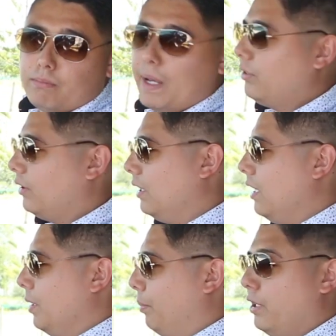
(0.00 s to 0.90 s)

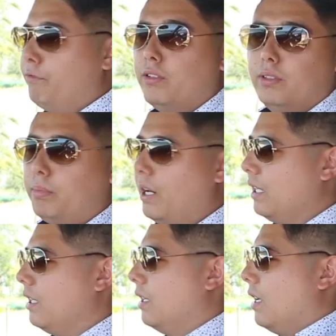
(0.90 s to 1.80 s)
basically you put your foot on the
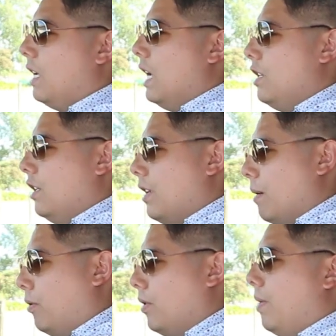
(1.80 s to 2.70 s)
brake and you tap on the